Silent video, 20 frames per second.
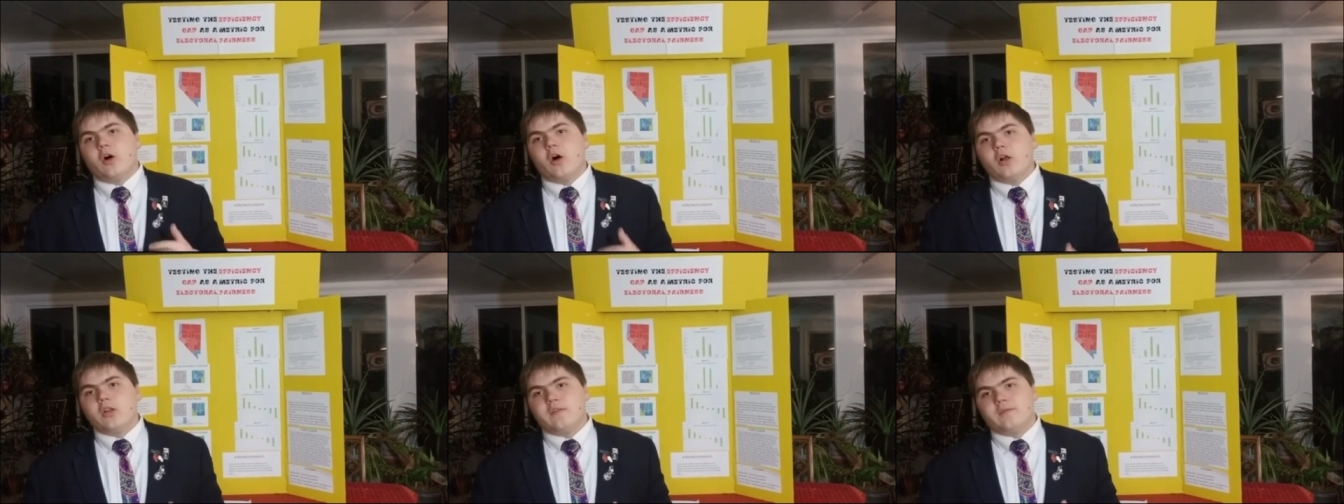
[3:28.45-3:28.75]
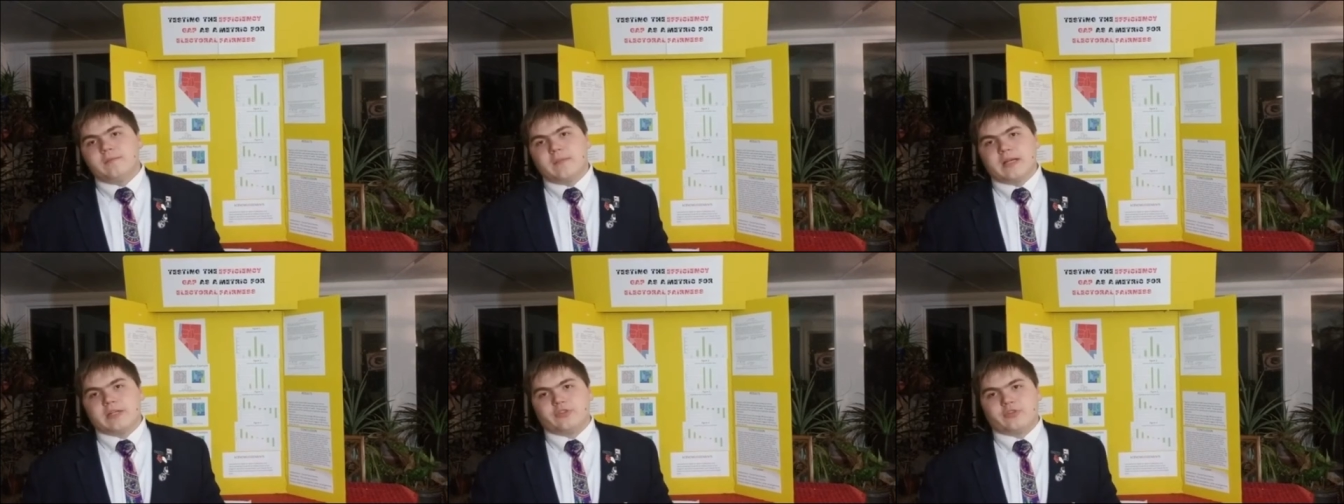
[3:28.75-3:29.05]
all
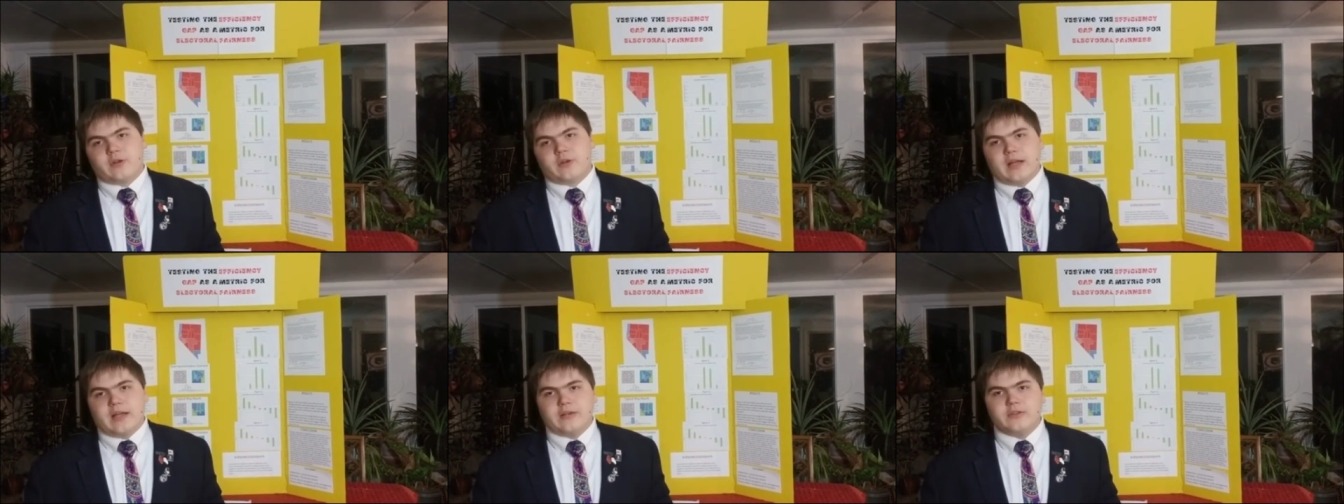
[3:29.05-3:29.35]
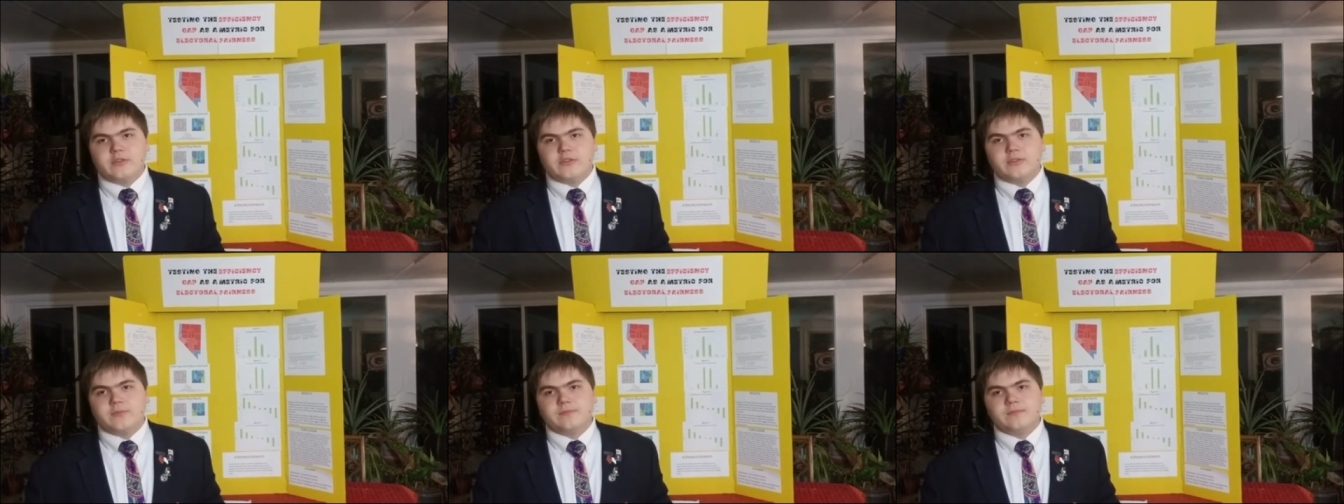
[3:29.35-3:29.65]
of my
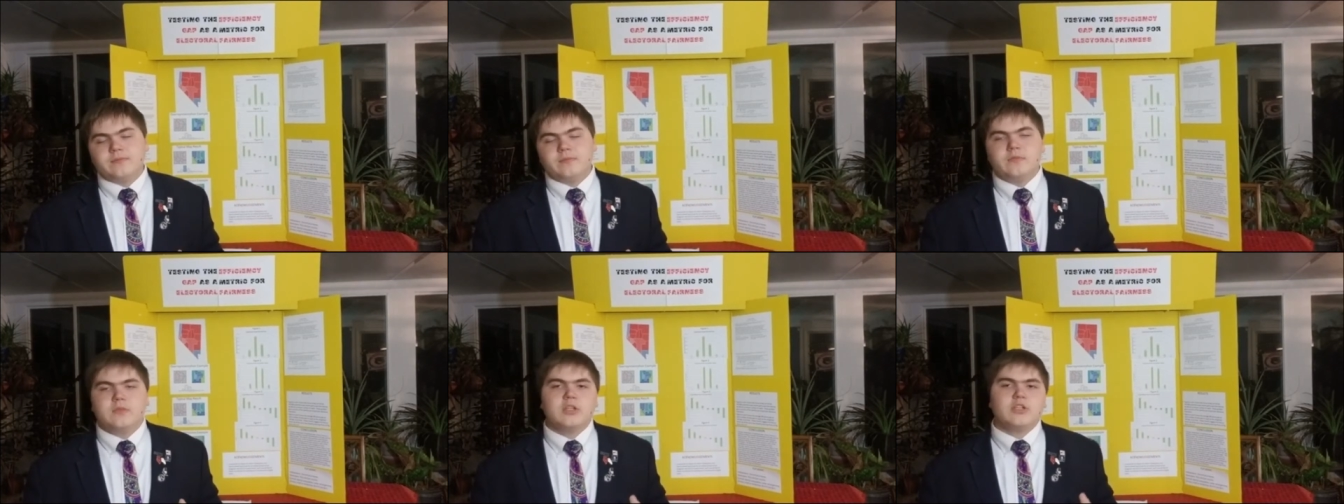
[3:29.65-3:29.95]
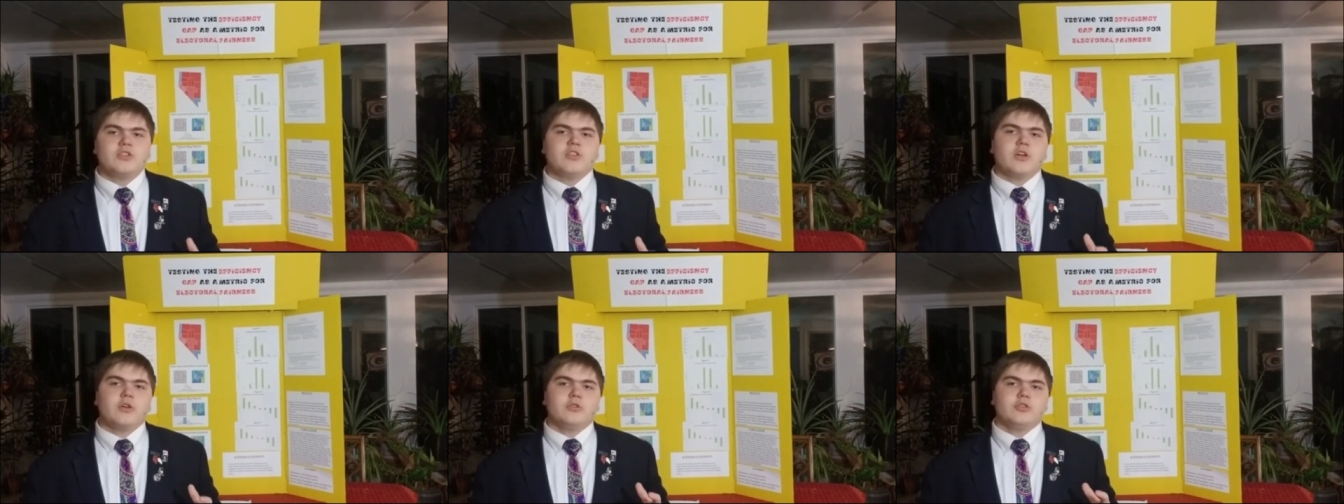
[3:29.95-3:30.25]
trials to
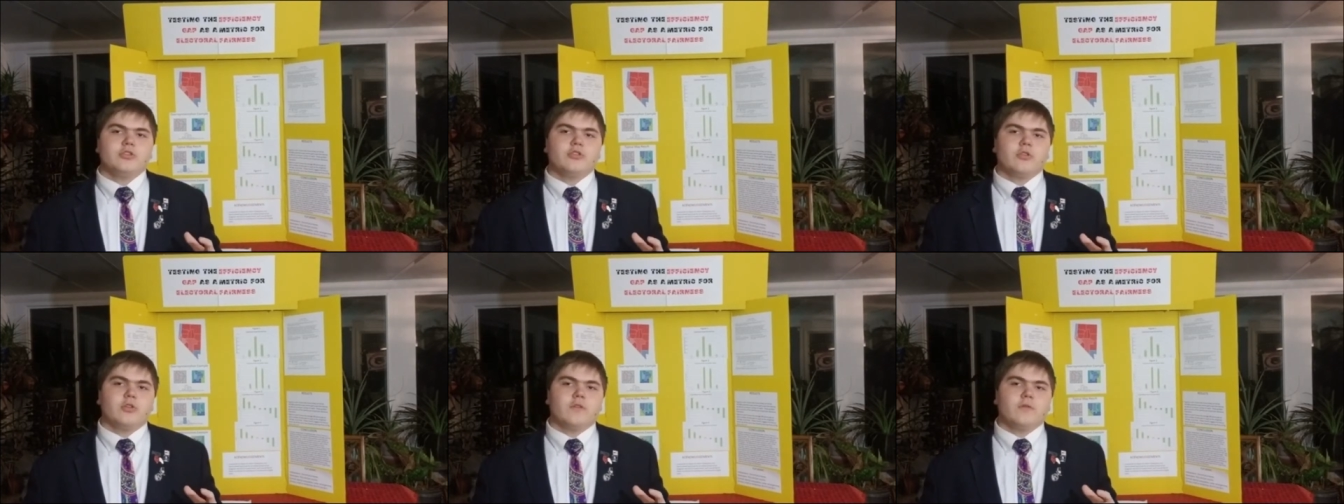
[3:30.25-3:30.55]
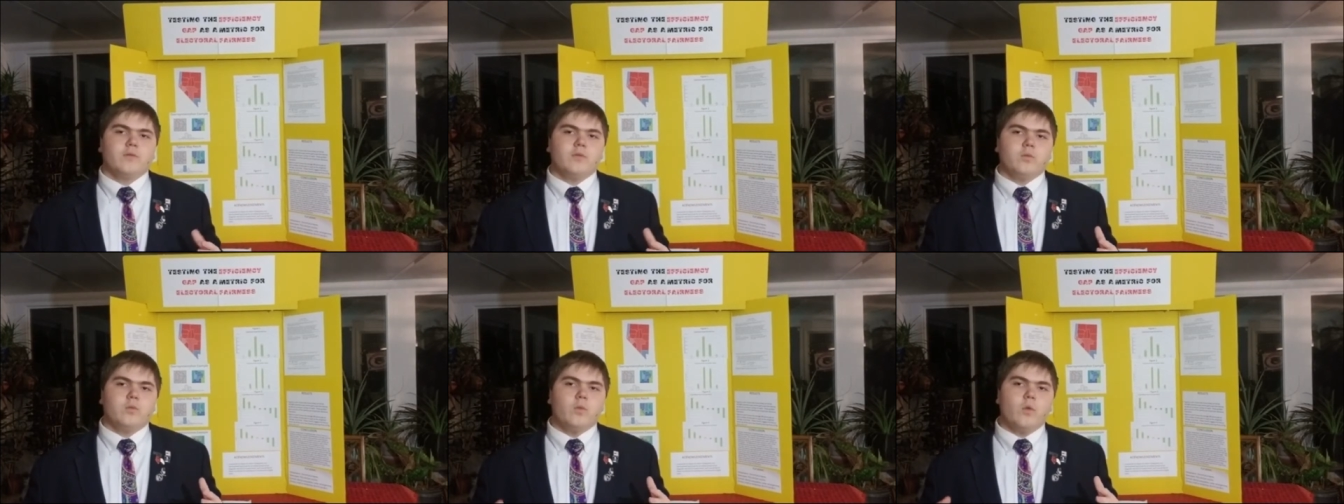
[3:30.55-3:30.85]
show sort
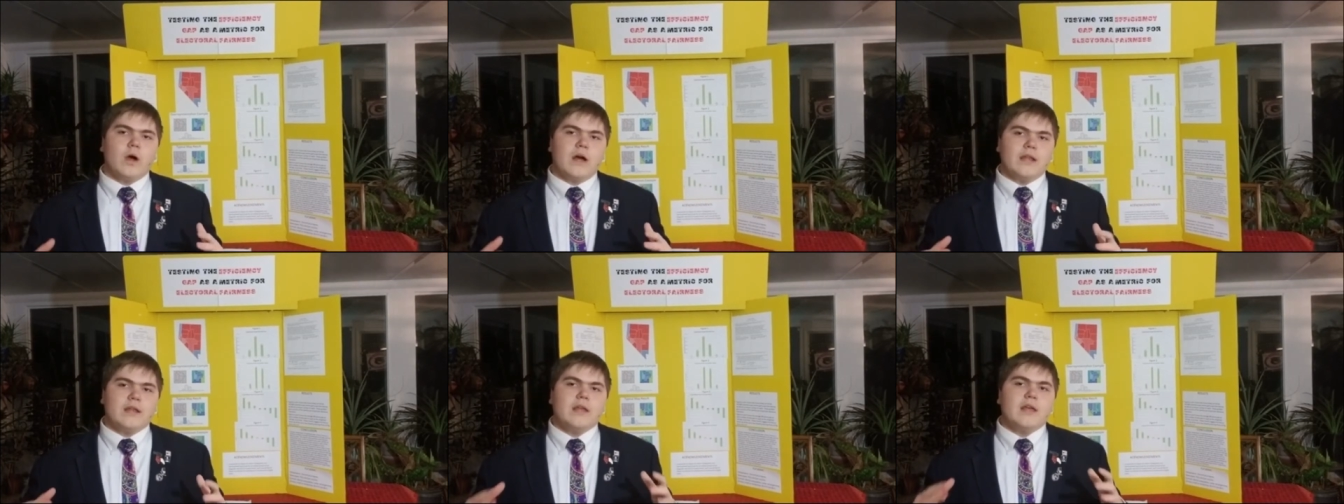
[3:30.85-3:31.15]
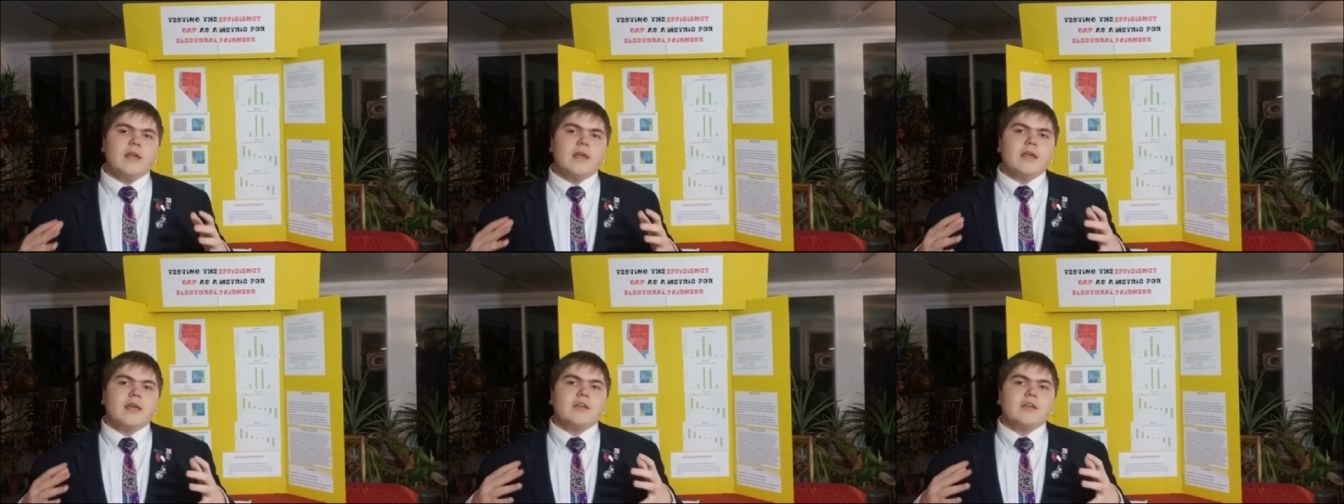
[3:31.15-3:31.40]
of what